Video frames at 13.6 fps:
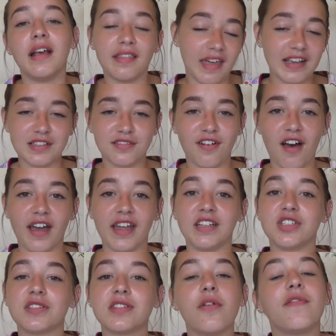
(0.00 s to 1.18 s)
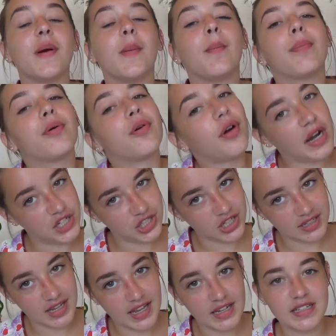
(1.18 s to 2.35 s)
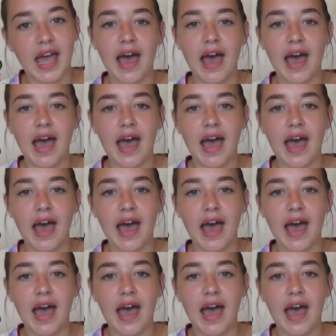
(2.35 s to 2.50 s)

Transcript: that's fine. Just don't feel pressured into